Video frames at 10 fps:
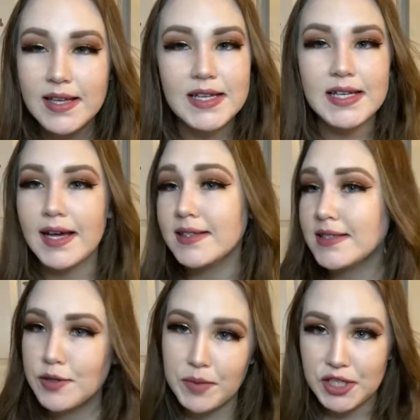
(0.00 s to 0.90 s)
Nice
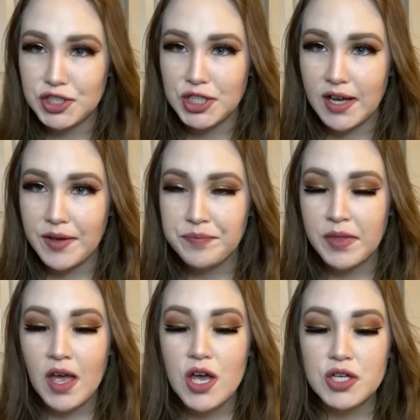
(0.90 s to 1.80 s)
to meet you.
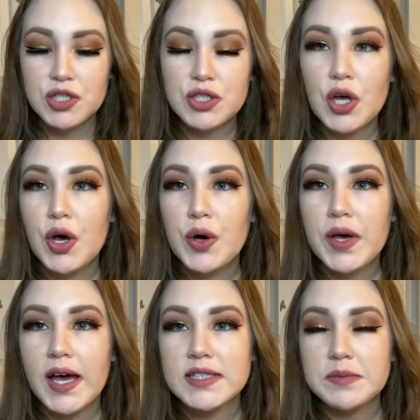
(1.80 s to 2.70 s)
So
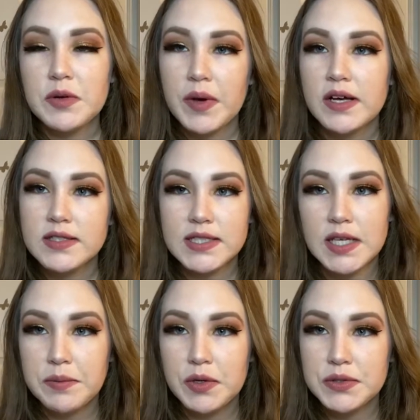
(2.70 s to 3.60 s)
it has been a while since
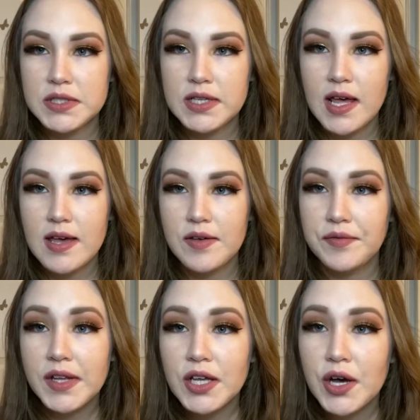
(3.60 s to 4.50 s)
I posted a
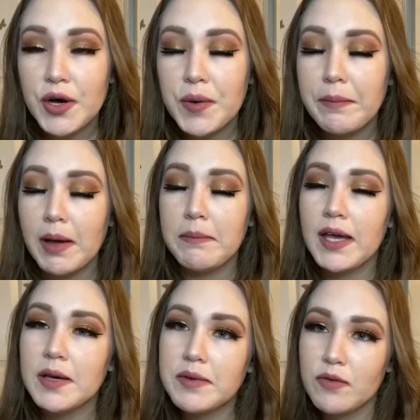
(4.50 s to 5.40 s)
video. My
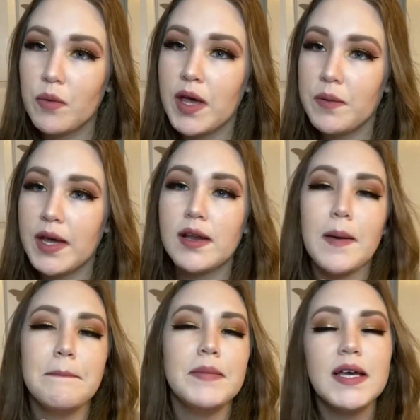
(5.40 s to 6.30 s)
makeup giveaway went
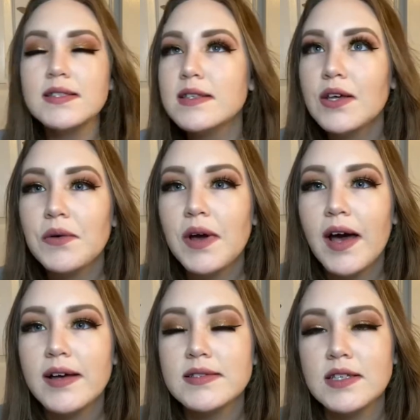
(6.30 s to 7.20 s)
amazing, you
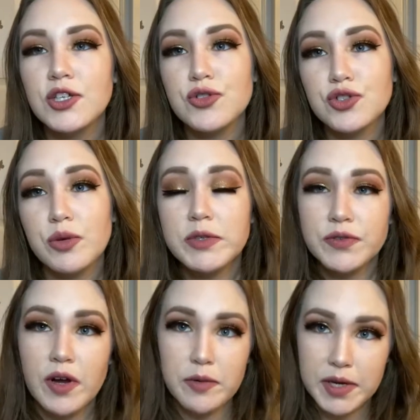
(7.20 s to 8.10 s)
guys. Thank you so much
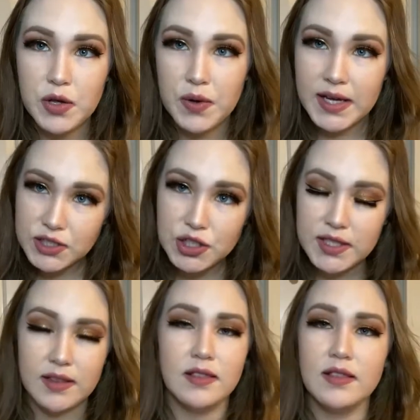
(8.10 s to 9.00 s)
for everybody who entered
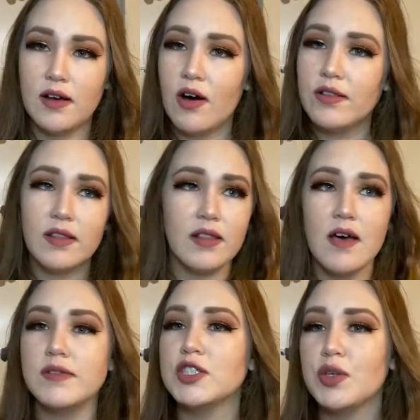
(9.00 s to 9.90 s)
and all the
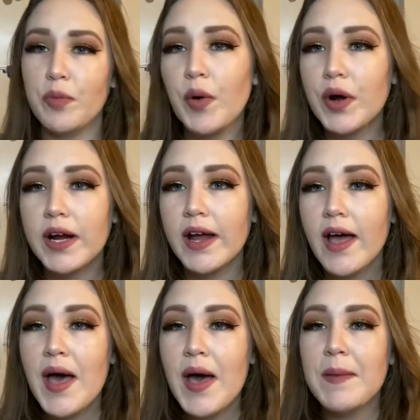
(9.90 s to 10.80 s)
love and support.
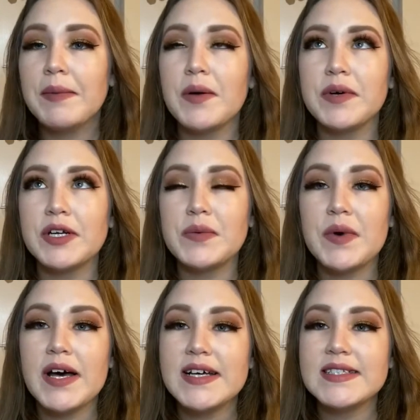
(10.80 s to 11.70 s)
My winner
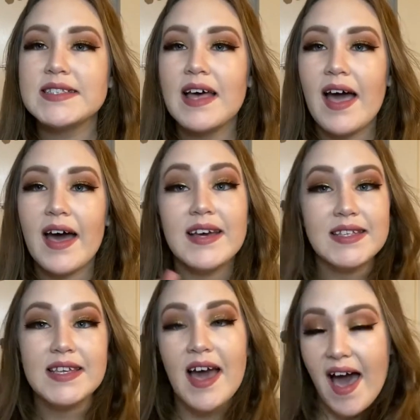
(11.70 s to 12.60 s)
was at
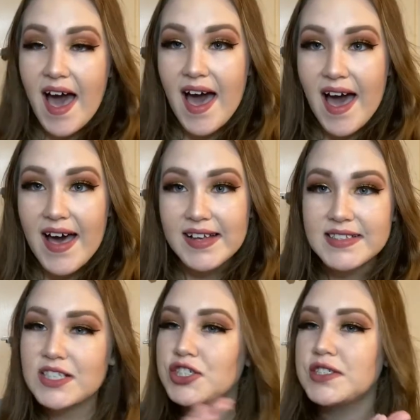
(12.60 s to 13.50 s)
Yaz.
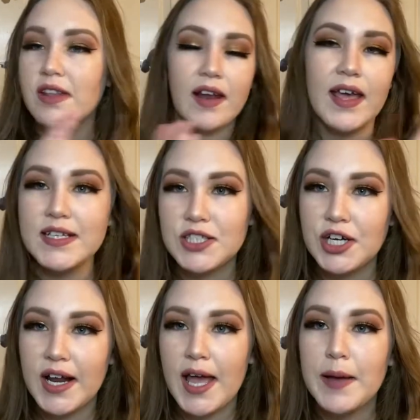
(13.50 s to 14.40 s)
She has a lot of A's in her
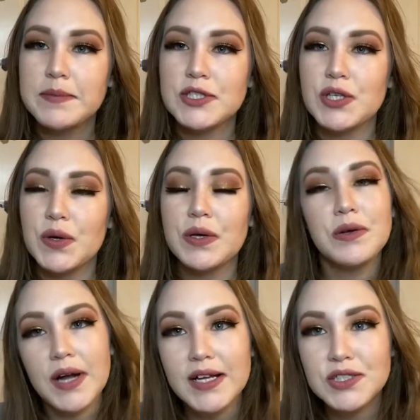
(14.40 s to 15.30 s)
name. So
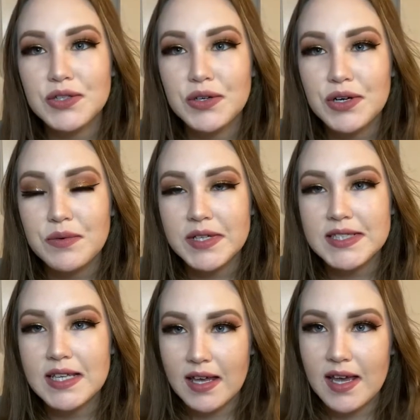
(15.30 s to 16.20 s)
congrats, girl, once
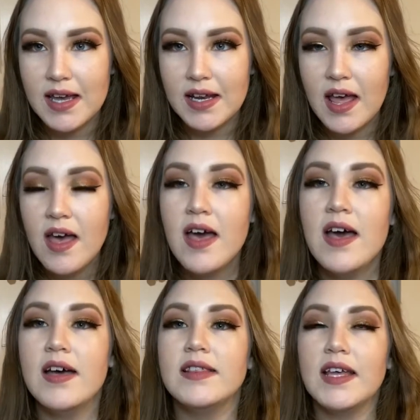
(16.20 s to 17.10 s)
again.
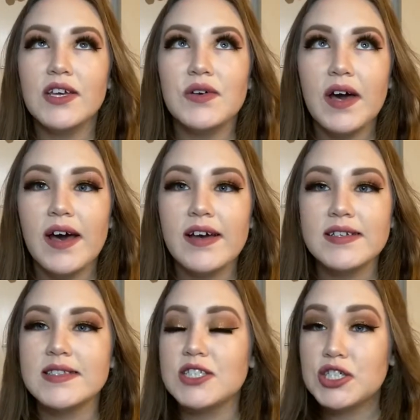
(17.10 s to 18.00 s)
Thank you
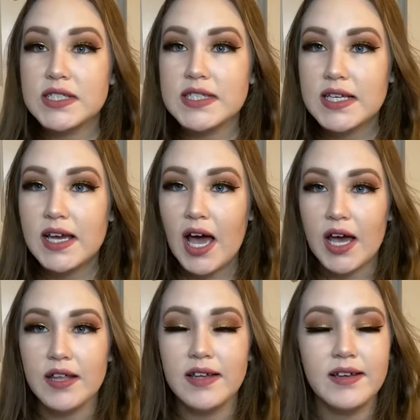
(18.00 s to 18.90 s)
guys. Seriously,
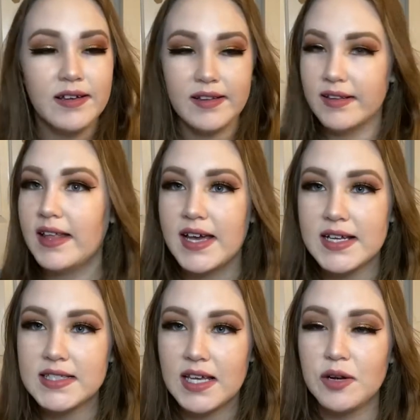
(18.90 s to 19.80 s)
I, like I
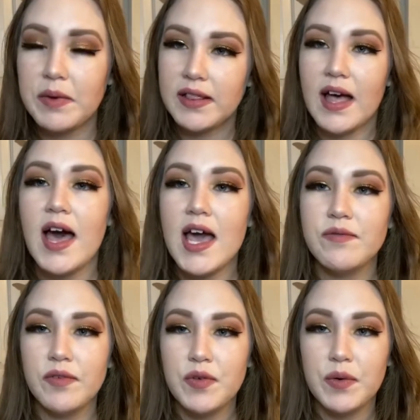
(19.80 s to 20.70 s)
said on my live,
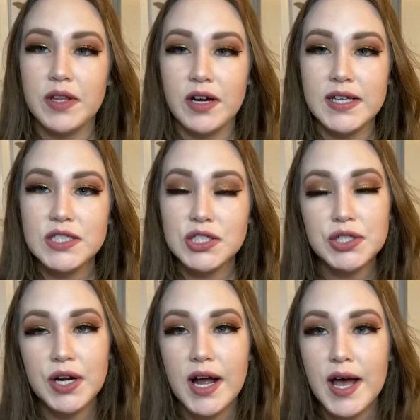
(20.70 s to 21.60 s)
if you were there on
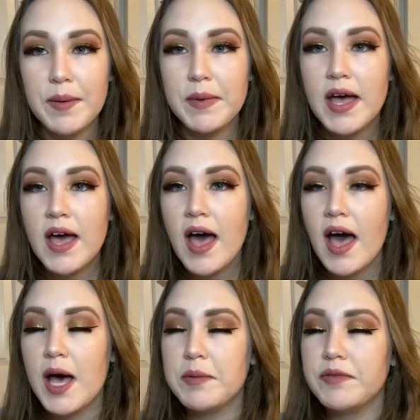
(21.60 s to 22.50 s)
Instagram,
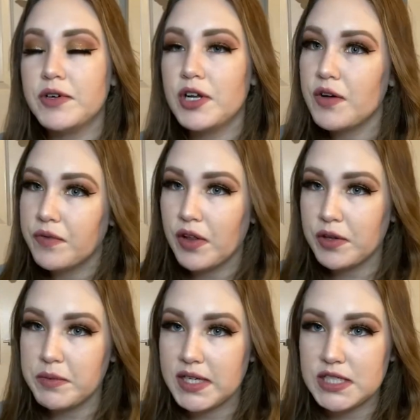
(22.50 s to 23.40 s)
um, if you're not following
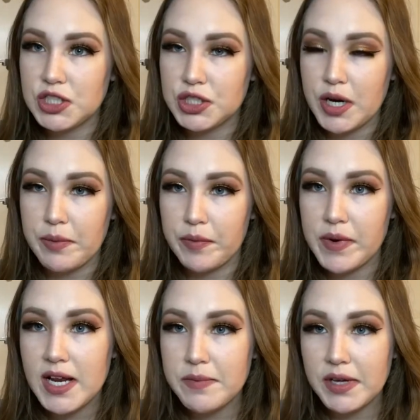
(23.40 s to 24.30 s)
me on Instagram
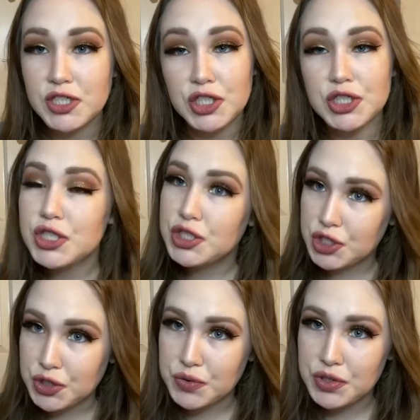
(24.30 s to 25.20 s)
already, make sure to
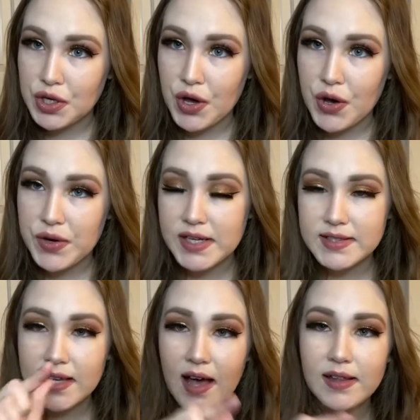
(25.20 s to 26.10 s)
do so. It is
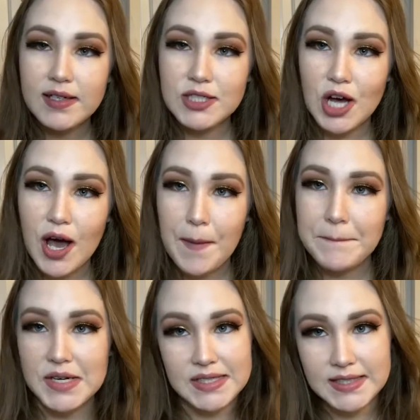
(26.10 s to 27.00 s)

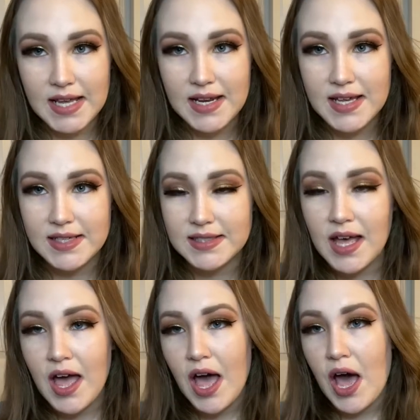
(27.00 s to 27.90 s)
Kali.Mercedes.
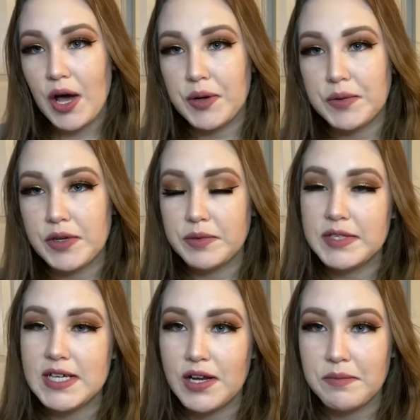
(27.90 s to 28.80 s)
Oh, it'll be
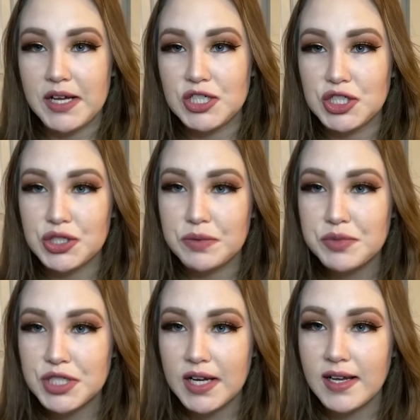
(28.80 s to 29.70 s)
down in my
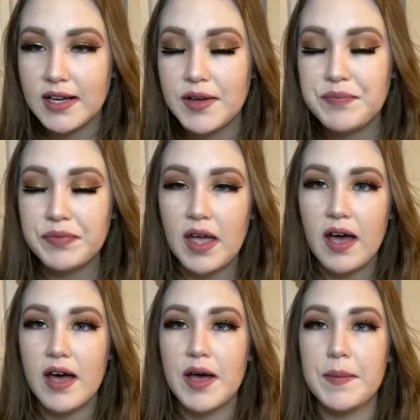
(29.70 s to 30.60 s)
description.
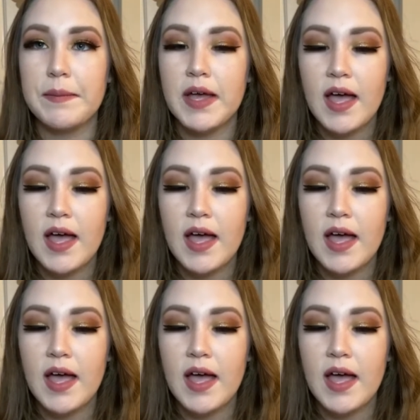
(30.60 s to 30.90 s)
Um,